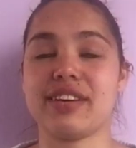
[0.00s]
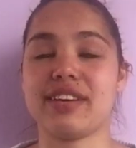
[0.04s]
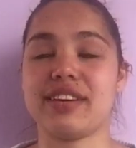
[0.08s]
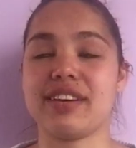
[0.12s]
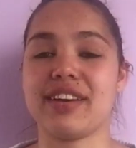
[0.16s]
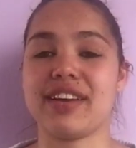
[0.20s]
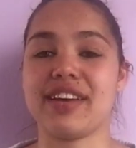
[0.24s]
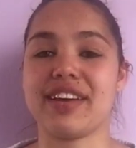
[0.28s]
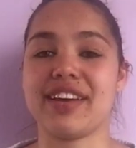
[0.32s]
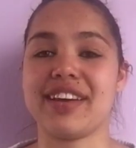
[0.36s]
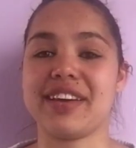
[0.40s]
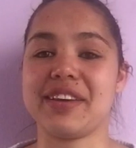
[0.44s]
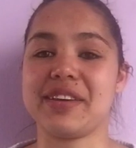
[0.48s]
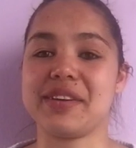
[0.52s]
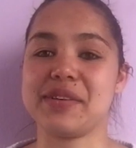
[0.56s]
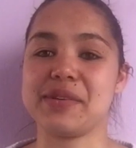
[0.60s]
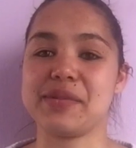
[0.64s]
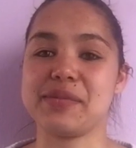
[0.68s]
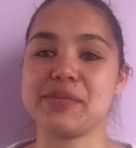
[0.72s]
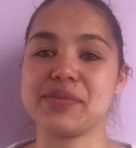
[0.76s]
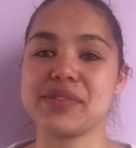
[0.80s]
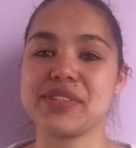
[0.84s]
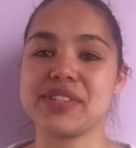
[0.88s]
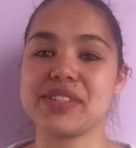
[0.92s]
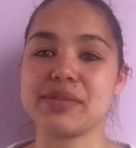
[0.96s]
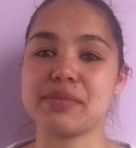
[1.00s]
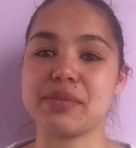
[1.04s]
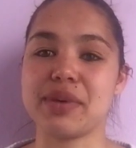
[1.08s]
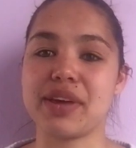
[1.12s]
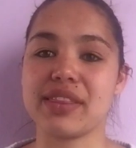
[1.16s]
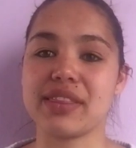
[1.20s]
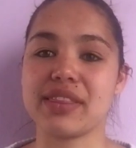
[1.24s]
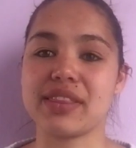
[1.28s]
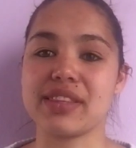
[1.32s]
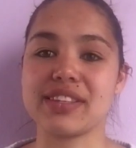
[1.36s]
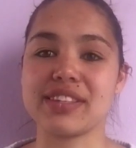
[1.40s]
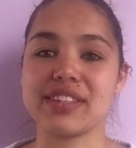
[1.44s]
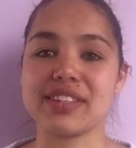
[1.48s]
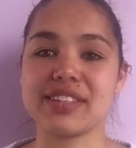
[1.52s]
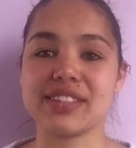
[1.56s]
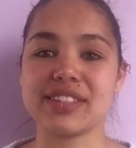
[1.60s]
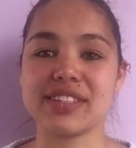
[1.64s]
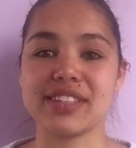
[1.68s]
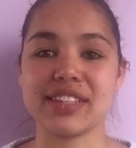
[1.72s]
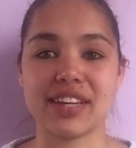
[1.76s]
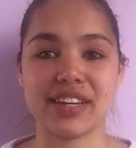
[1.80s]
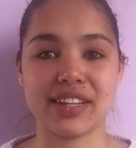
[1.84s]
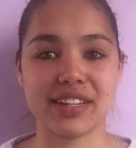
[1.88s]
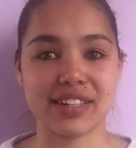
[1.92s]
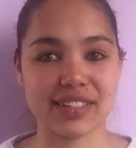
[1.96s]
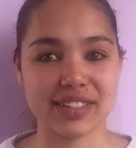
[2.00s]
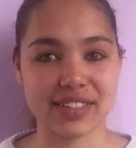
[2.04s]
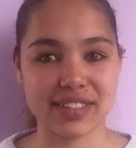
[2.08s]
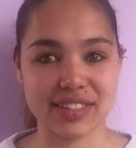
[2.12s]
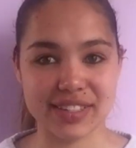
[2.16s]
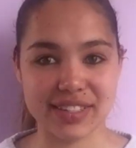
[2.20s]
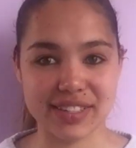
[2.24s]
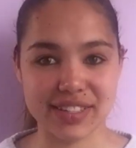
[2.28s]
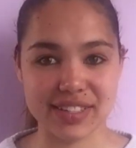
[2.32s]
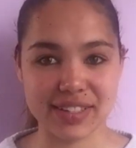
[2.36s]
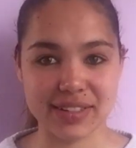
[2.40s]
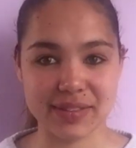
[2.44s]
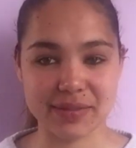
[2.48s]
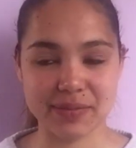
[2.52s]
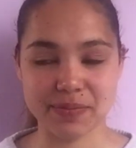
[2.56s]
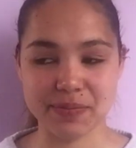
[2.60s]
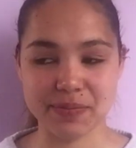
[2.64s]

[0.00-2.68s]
I am Samantha's younger sister.